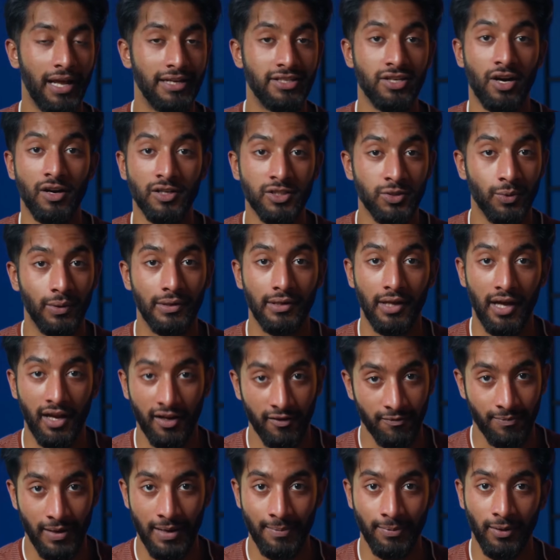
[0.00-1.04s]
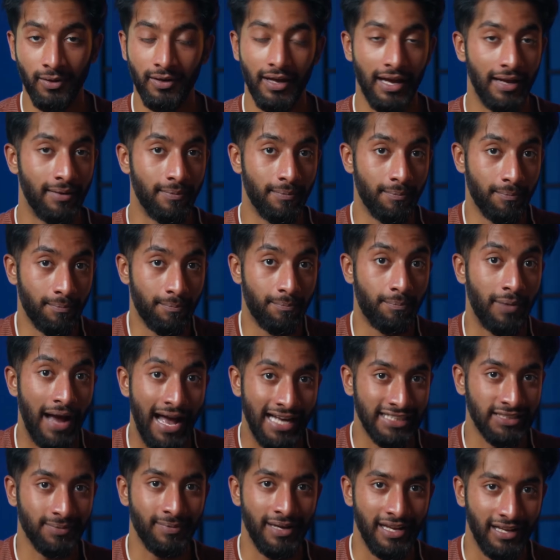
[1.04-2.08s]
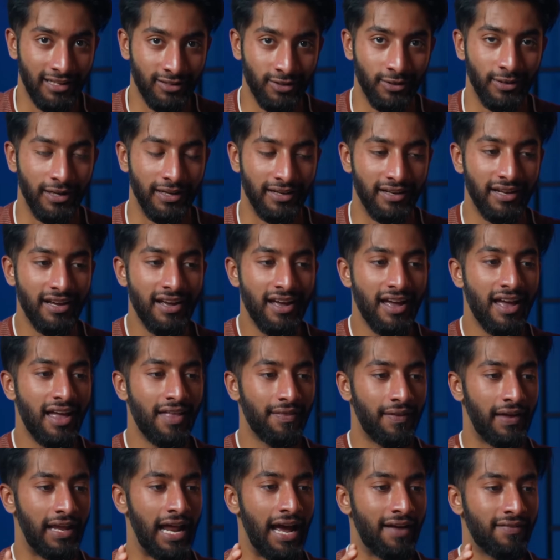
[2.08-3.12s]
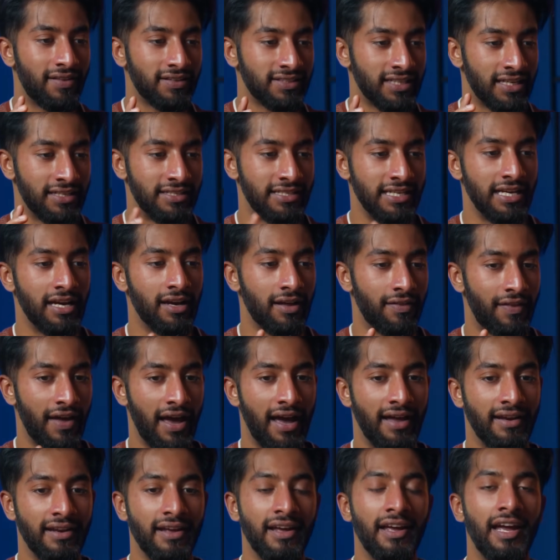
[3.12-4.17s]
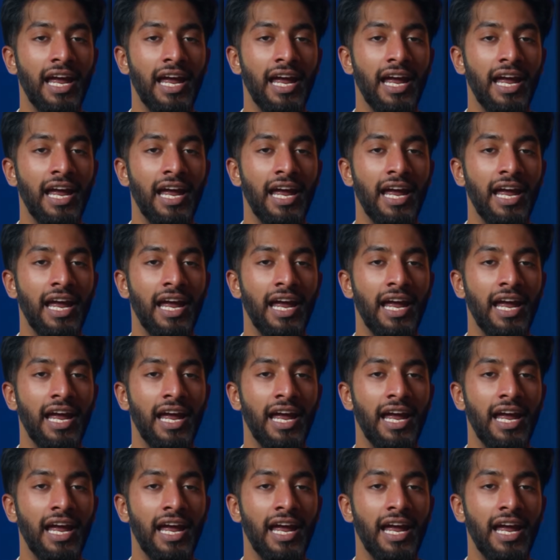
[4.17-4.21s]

I talked to a lot of people, and past me included, that had this idea that